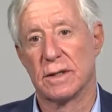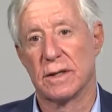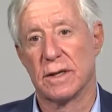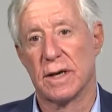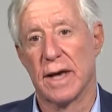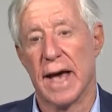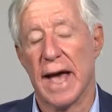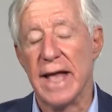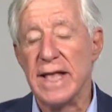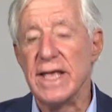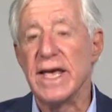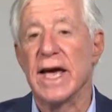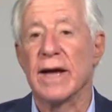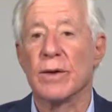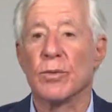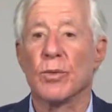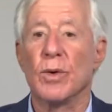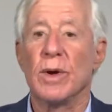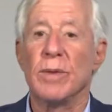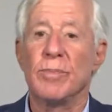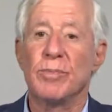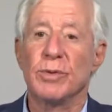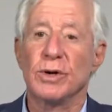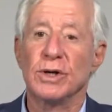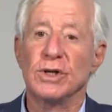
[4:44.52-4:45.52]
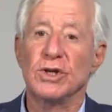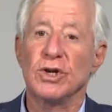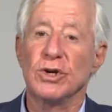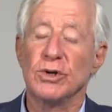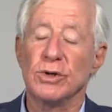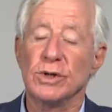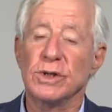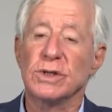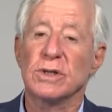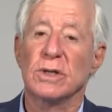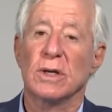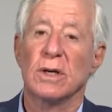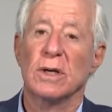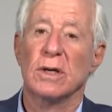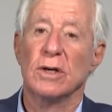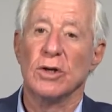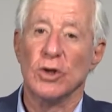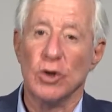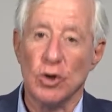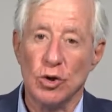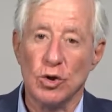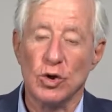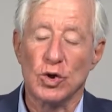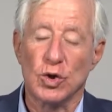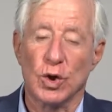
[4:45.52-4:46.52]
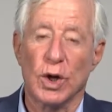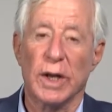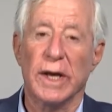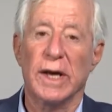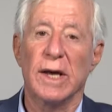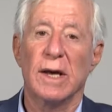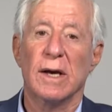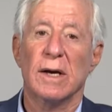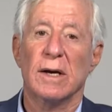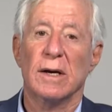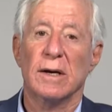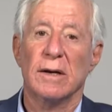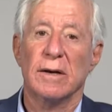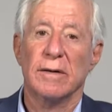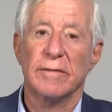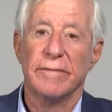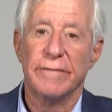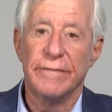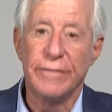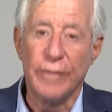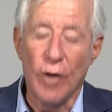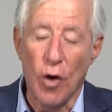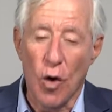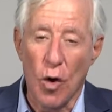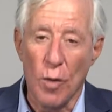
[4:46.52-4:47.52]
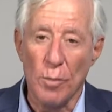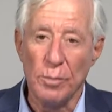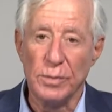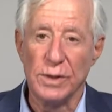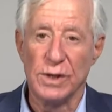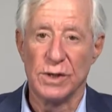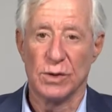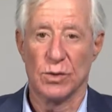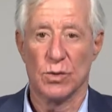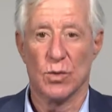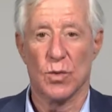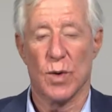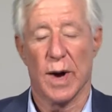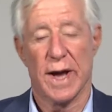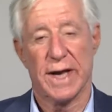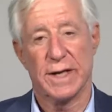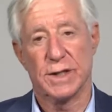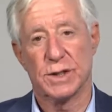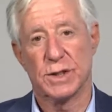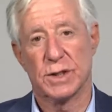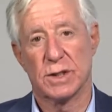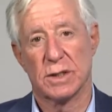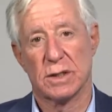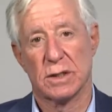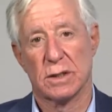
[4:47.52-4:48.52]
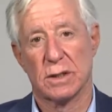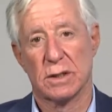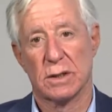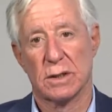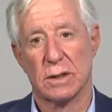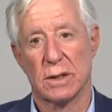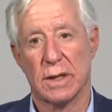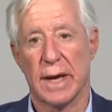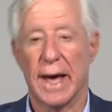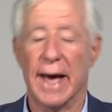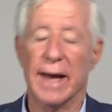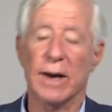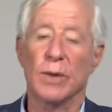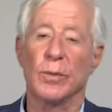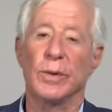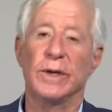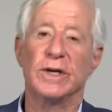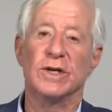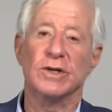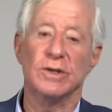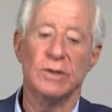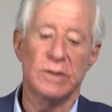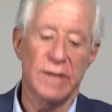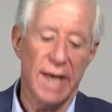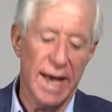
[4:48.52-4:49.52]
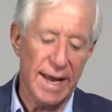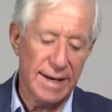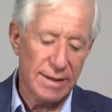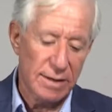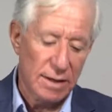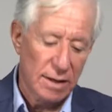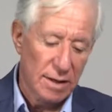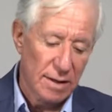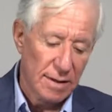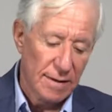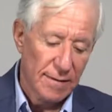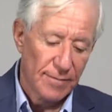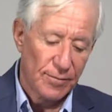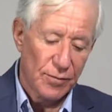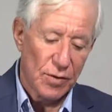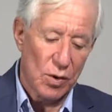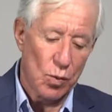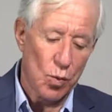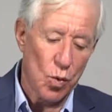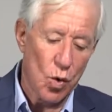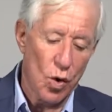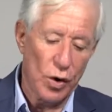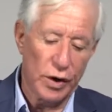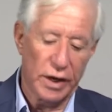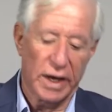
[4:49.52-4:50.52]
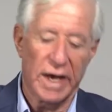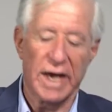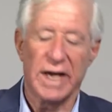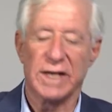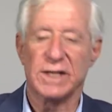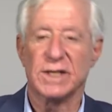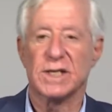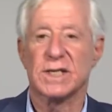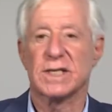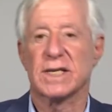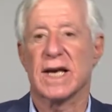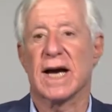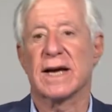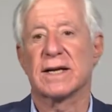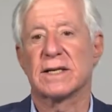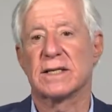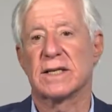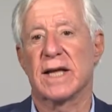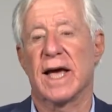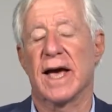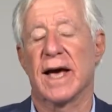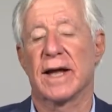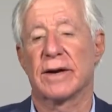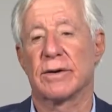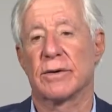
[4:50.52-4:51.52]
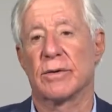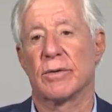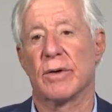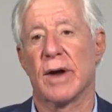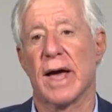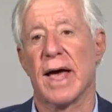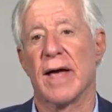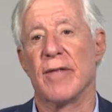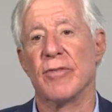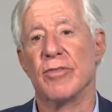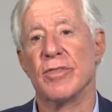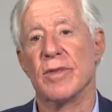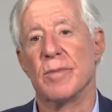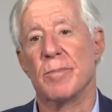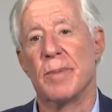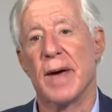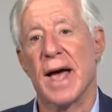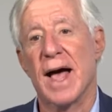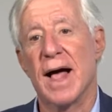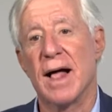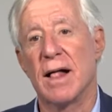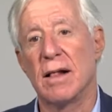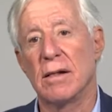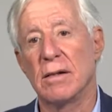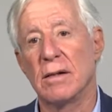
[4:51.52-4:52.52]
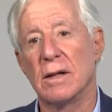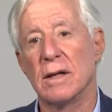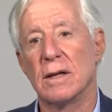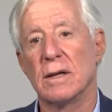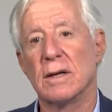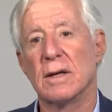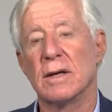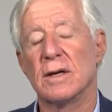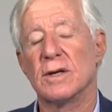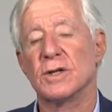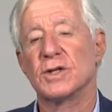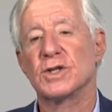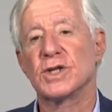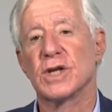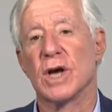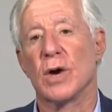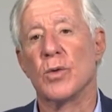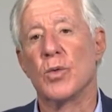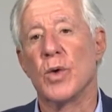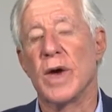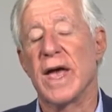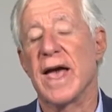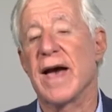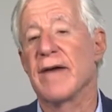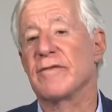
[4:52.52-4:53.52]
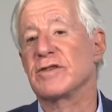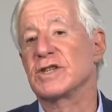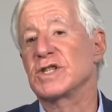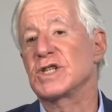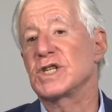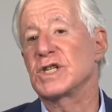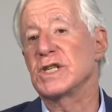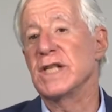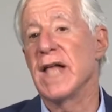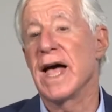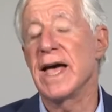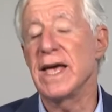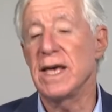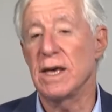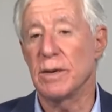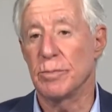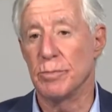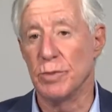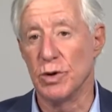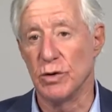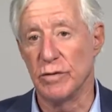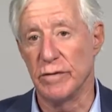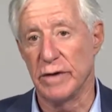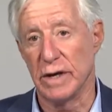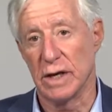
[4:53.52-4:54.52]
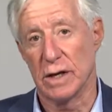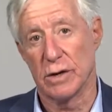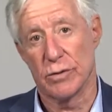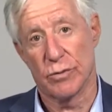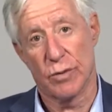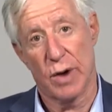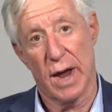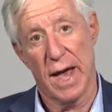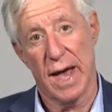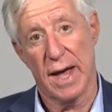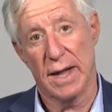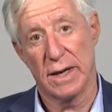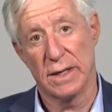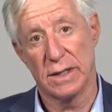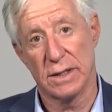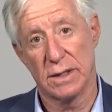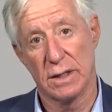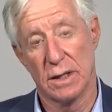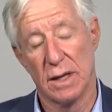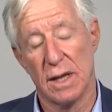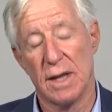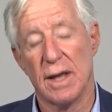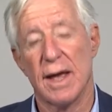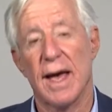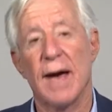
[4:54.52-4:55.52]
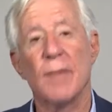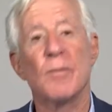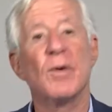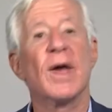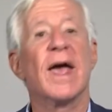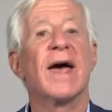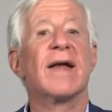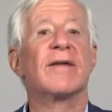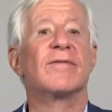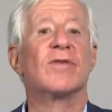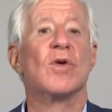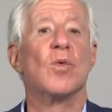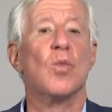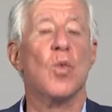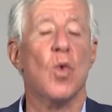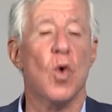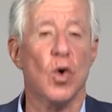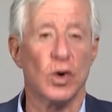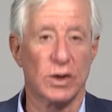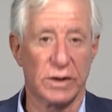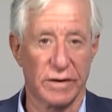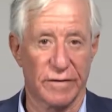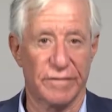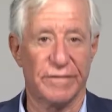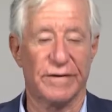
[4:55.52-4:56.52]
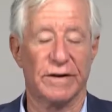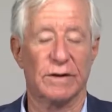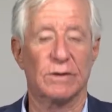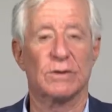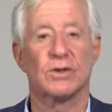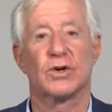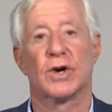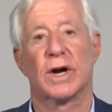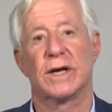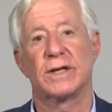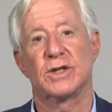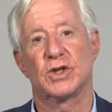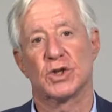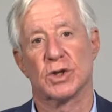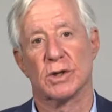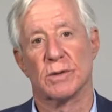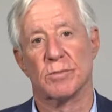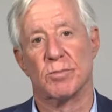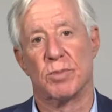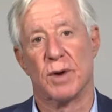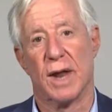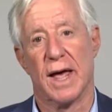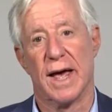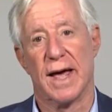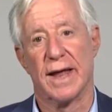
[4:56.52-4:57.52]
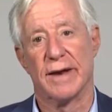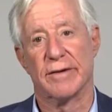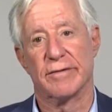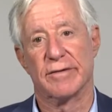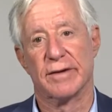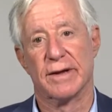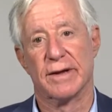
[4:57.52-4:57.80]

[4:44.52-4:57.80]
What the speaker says: And yet we produce usually formed waste. How do we do that? Water gets sucked out round the bowel, so we have a snake moving it round, and we have a water filtration plant.